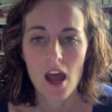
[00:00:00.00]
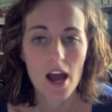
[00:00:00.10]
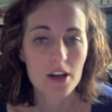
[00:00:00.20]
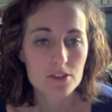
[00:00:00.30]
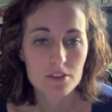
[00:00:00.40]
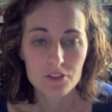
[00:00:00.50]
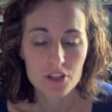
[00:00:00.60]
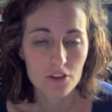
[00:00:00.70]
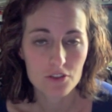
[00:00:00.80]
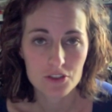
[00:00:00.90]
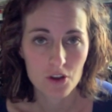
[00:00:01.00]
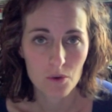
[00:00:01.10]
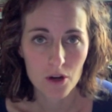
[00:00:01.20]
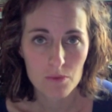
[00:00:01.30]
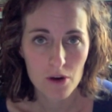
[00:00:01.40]
I know some photographers don't
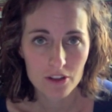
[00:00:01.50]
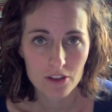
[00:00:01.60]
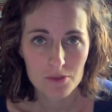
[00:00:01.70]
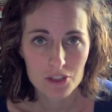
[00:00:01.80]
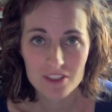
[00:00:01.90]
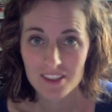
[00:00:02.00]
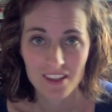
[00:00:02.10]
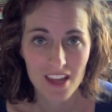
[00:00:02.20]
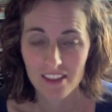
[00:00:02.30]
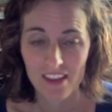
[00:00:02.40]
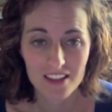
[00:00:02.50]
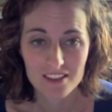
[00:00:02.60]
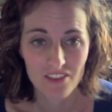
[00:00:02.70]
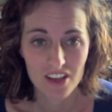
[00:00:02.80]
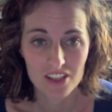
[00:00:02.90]
watermark their images, and
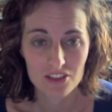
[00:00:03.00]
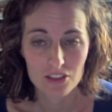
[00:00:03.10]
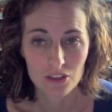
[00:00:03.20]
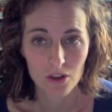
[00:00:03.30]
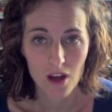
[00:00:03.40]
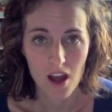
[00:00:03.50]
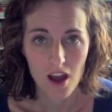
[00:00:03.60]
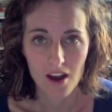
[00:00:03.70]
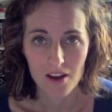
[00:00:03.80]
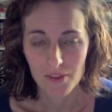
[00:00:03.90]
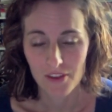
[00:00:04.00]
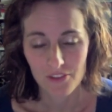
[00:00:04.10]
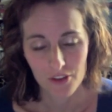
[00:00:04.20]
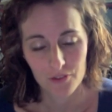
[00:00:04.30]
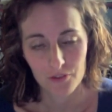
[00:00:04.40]
that's fine too. They have
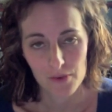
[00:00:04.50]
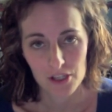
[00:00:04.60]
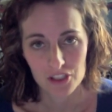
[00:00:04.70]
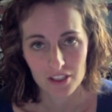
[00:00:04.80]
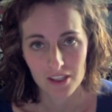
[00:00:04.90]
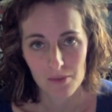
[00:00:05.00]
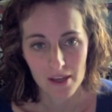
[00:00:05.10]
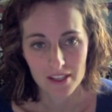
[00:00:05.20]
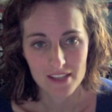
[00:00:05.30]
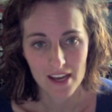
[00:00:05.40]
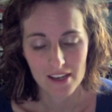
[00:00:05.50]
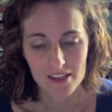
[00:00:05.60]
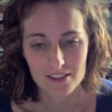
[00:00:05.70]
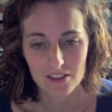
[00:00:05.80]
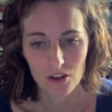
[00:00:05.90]
their information in the metadata,
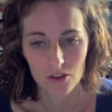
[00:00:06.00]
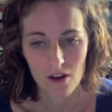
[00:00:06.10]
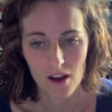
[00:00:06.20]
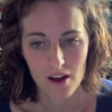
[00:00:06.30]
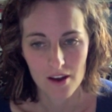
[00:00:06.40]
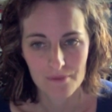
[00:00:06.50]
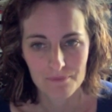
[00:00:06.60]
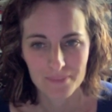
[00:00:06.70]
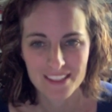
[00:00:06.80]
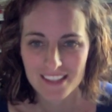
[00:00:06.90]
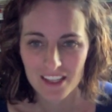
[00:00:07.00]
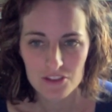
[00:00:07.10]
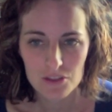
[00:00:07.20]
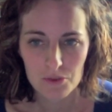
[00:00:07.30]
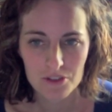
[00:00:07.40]
so it's kind of
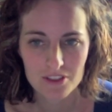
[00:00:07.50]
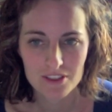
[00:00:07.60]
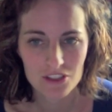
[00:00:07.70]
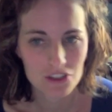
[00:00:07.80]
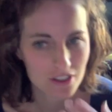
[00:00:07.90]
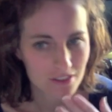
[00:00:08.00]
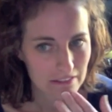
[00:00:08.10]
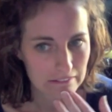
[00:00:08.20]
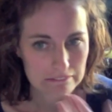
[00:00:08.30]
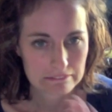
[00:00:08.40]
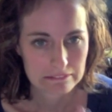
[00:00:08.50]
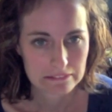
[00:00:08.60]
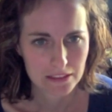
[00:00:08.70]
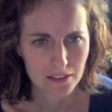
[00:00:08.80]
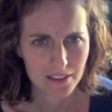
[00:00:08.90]
just a personal decision.
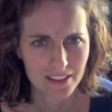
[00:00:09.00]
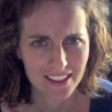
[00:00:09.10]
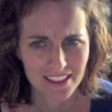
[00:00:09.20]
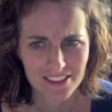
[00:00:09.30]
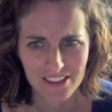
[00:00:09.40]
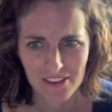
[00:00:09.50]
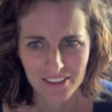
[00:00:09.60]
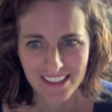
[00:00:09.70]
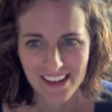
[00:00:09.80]
Sorry, I can't answer that one.